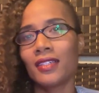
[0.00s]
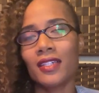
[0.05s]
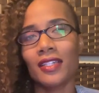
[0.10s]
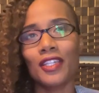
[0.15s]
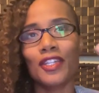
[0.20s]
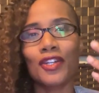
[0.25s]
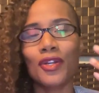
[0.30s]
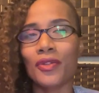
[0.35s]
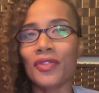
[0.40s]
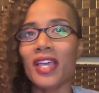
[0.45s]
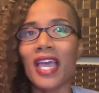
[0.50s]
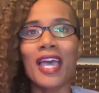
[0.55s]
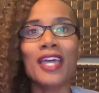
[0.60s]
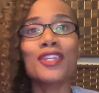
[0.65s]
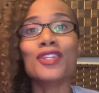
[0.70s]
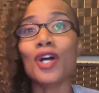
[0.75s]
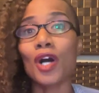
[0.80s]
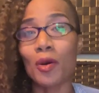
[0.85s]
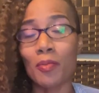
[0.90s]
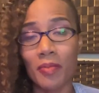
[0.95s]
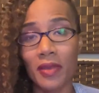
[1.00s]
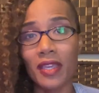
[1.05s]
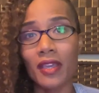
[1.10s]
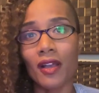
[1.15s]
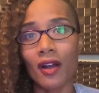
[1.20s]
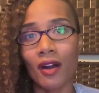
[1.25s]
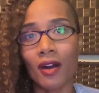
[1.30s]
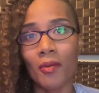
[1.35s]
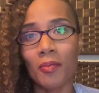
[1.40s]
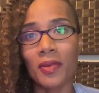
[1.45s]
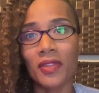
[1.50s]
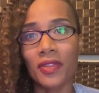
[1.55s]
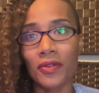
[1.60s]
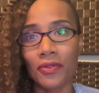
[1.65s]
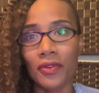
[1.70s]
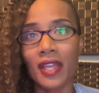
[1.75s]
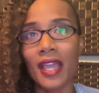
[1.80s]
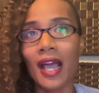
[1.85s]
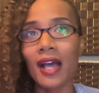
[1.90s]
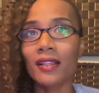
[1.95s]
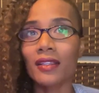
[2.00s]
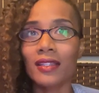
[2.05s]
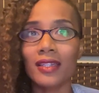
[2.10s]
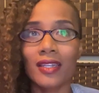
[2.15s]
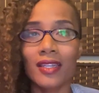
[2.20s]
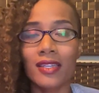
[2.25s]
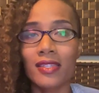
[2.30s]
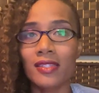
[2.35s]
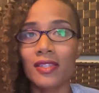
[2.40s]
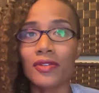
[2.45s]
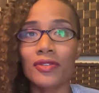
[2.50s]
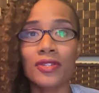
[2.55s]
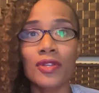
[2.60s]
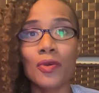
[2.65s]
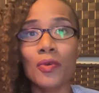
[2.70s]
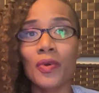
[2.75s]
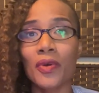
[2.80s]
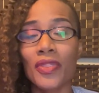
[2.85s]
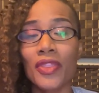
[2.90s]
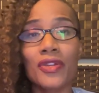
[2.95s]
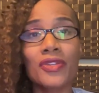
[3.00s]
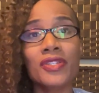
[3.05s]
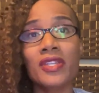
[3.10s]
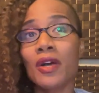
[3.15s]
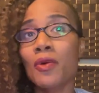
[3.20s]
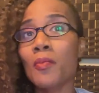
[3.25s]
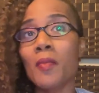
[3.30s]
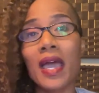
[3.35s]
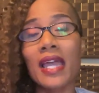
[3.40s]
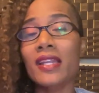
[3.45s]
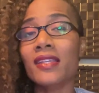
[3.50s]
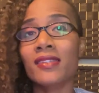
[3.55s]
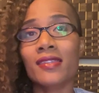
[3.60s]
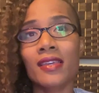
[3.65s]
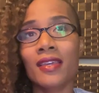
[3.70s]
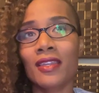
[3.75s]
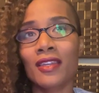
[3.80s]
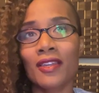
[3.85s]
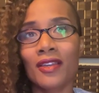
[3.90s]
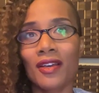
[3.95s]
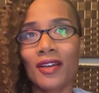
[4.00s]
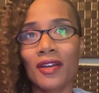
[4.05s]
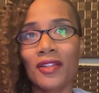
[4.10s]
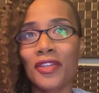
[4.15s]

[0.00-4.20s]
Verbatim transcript: you know, the end all be all, but the reality is there's no medicine,